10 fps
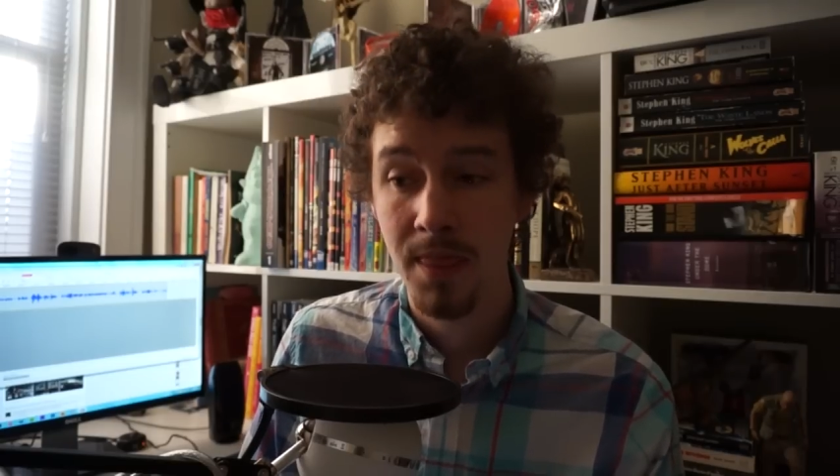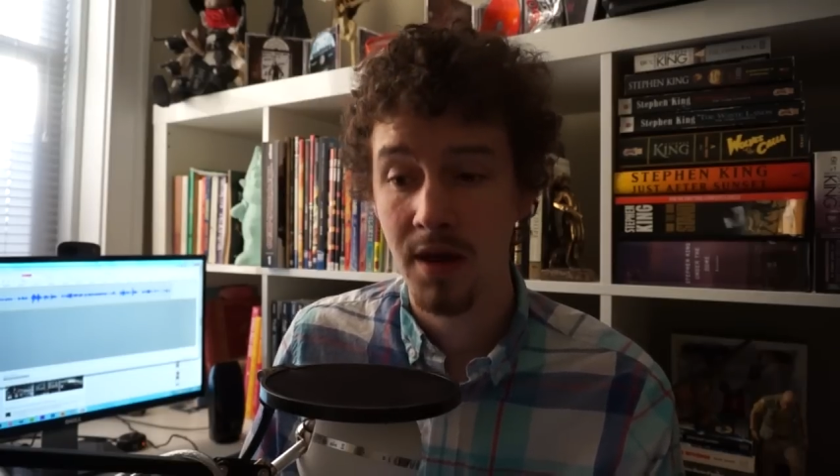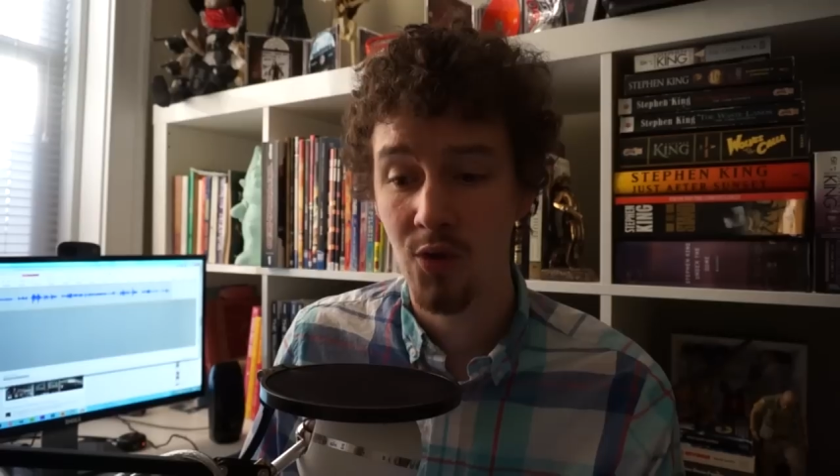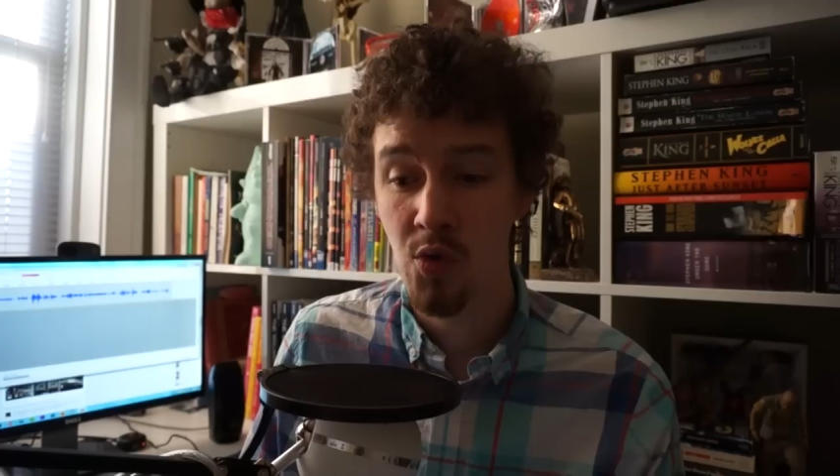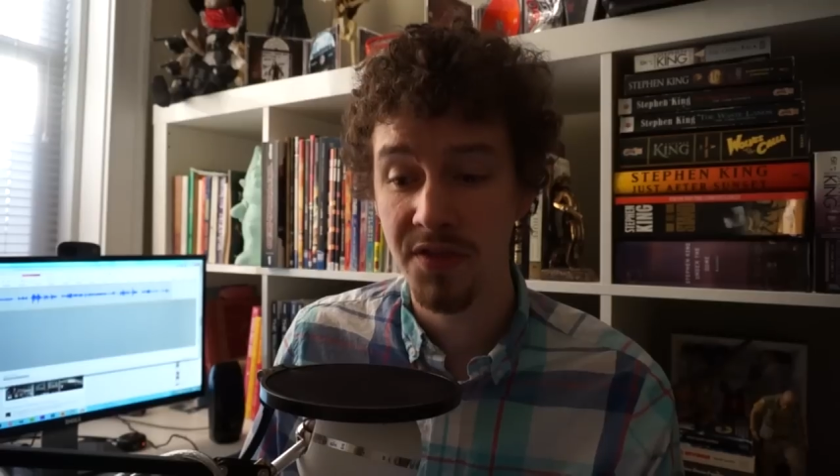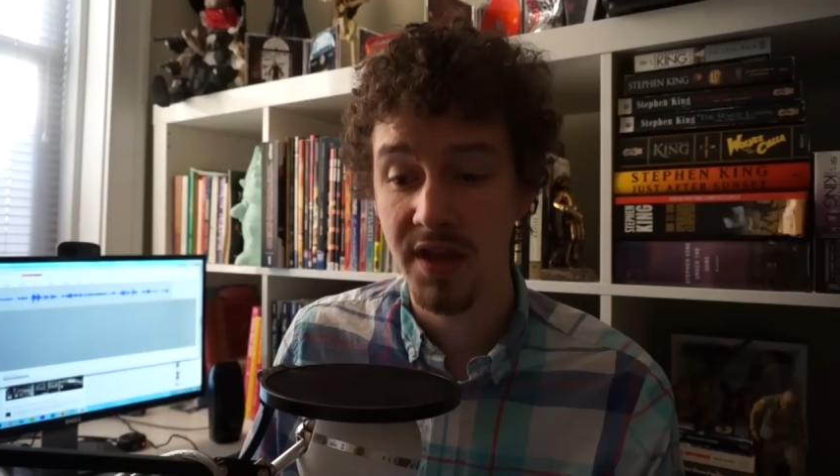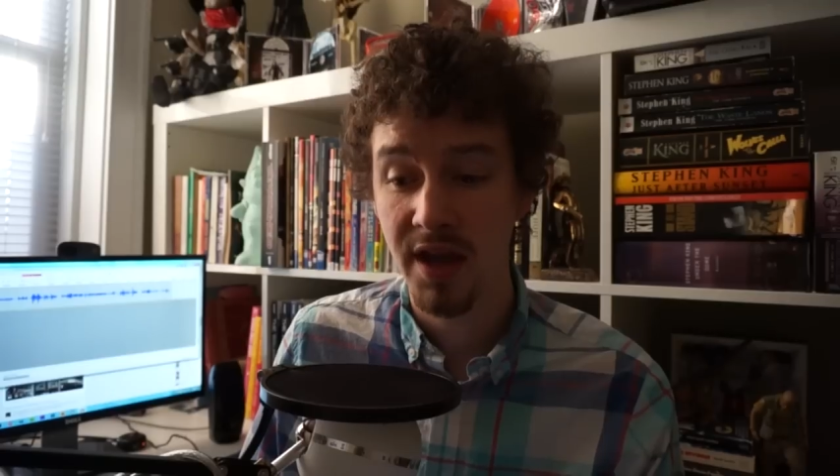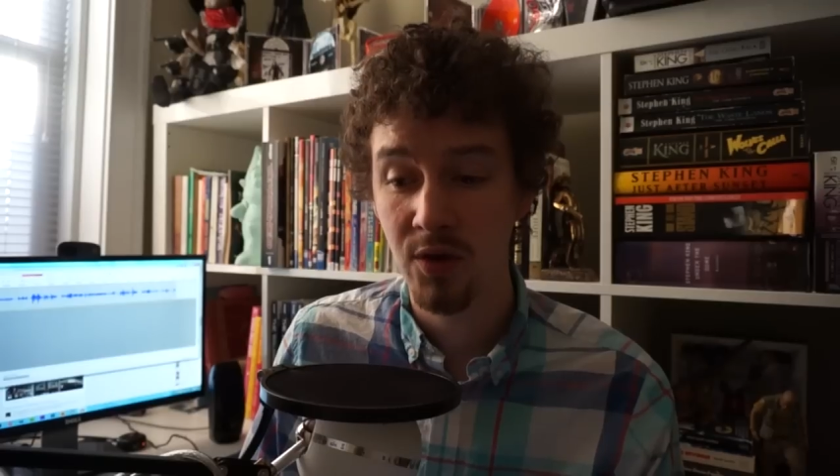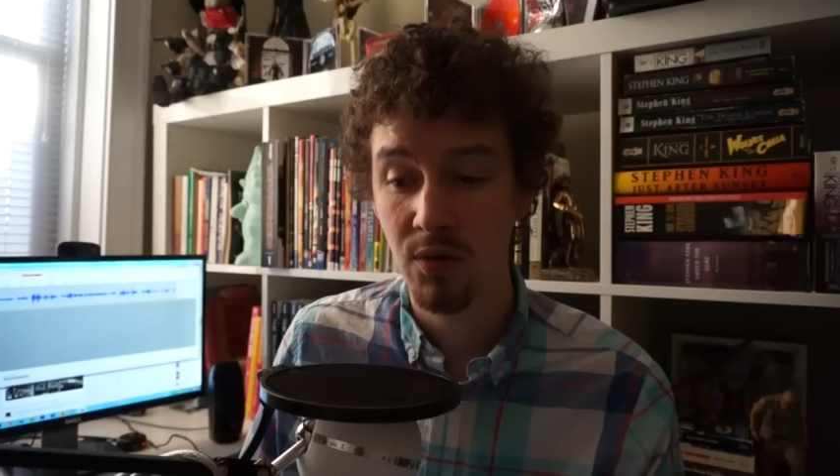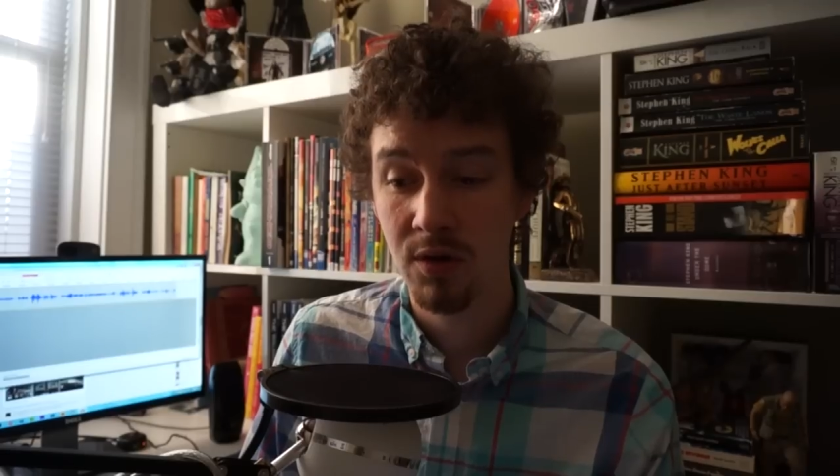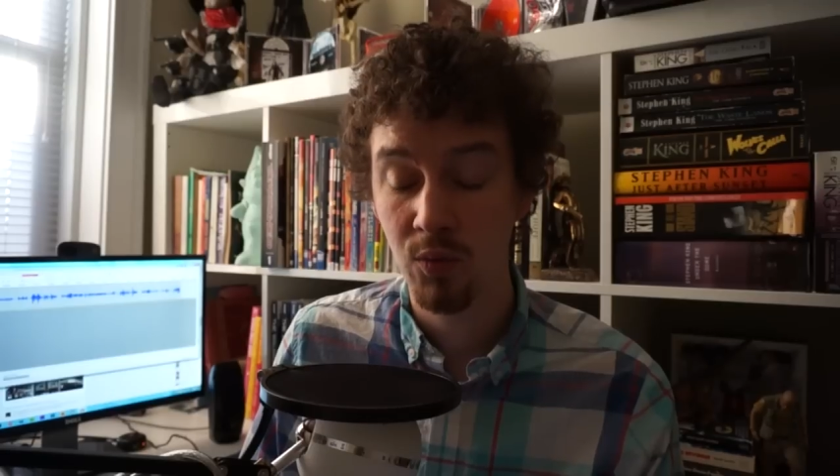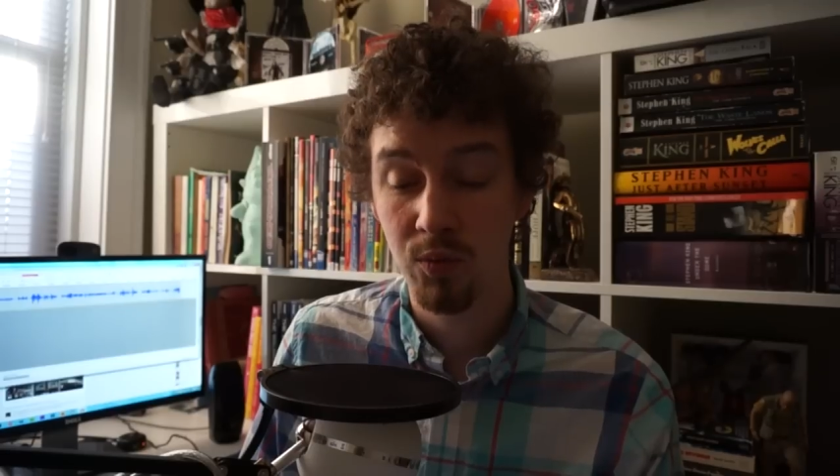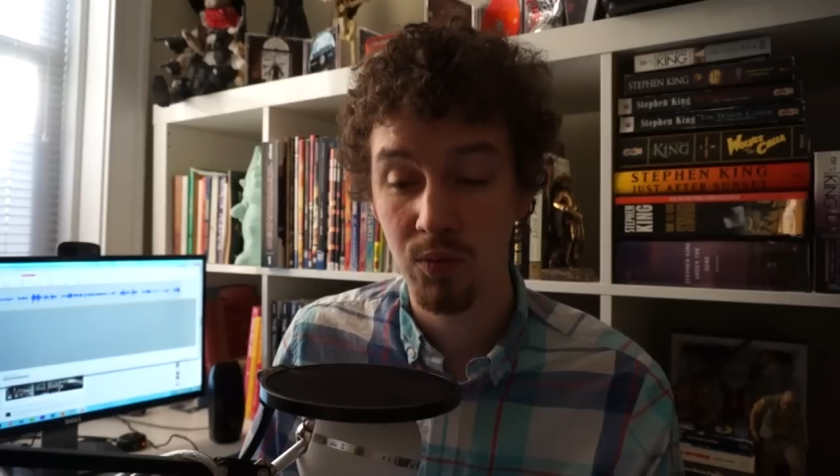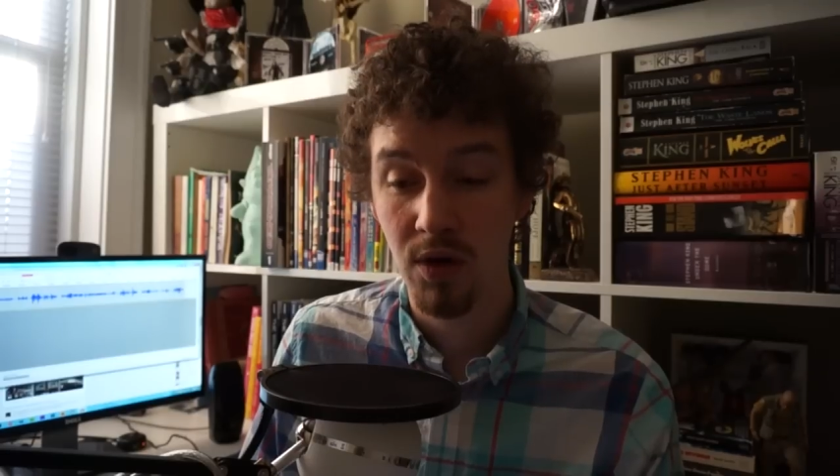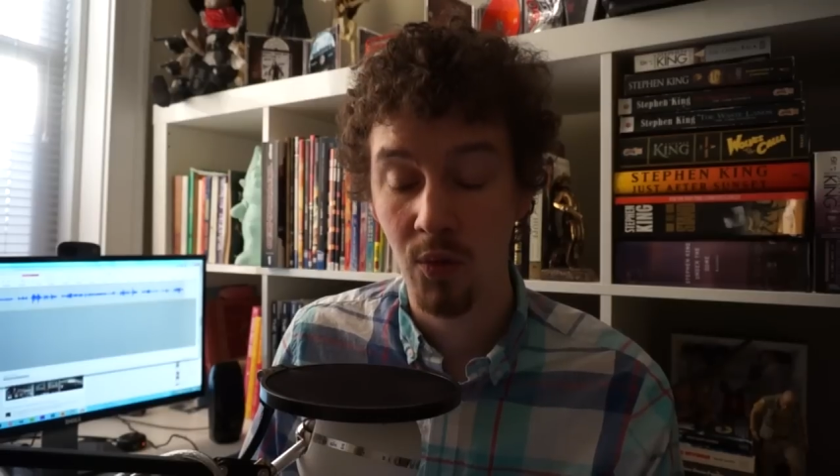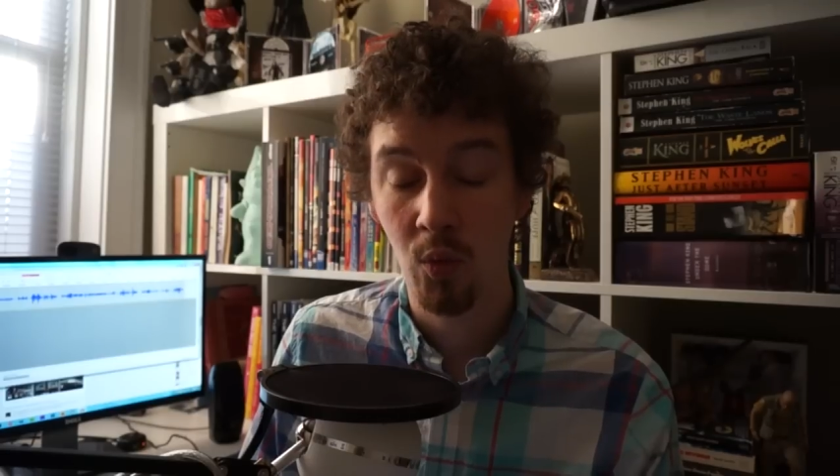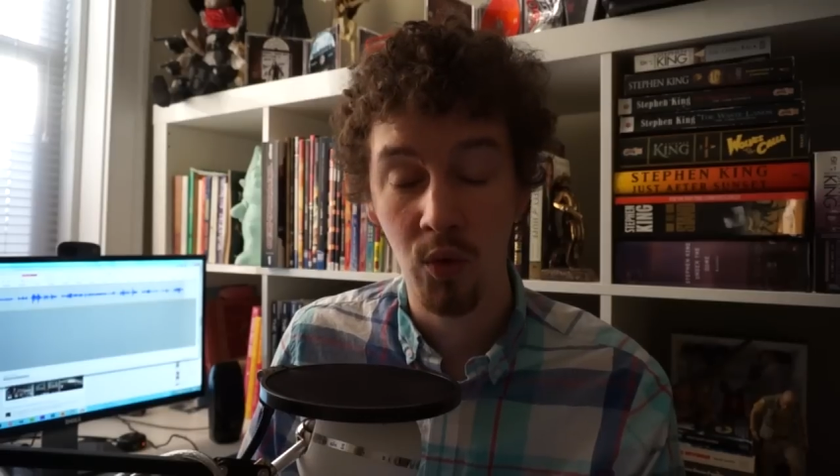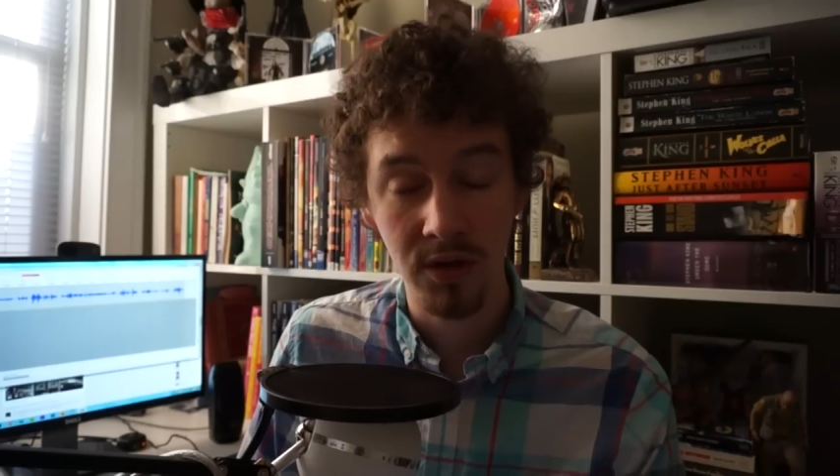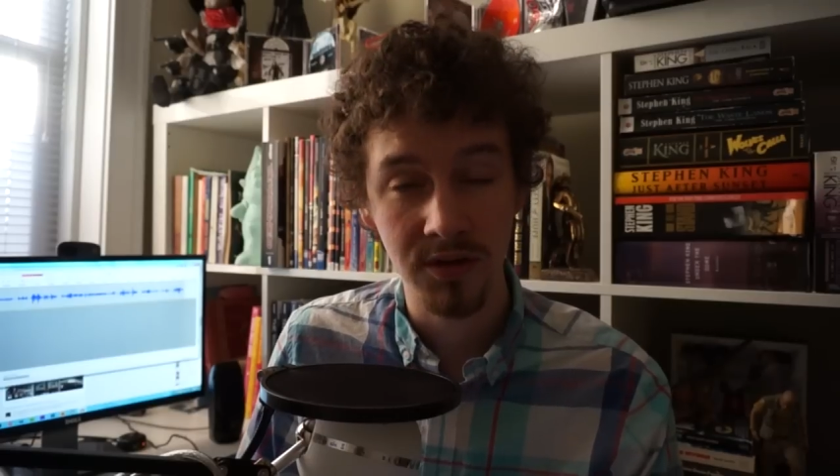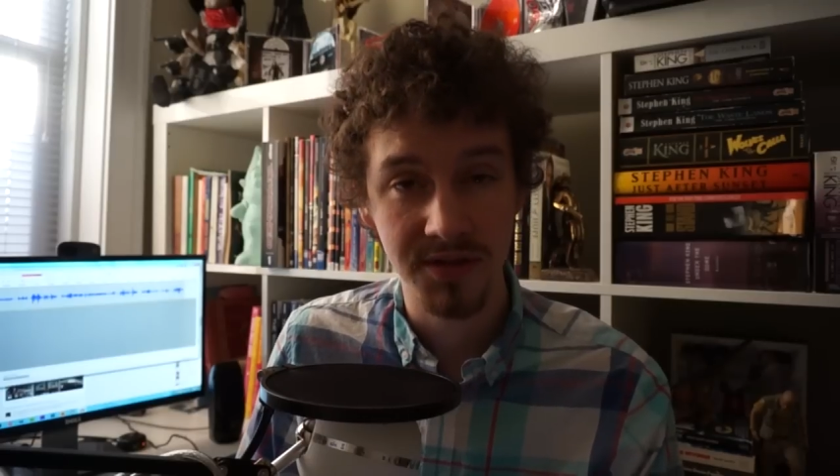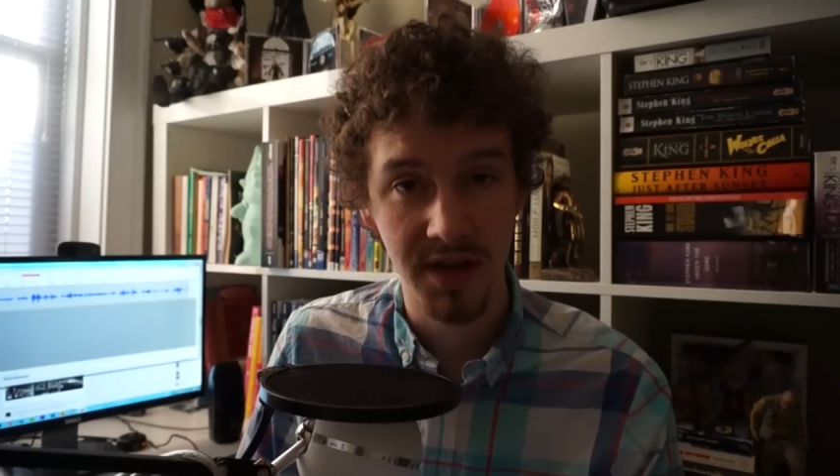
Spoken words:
One thing I will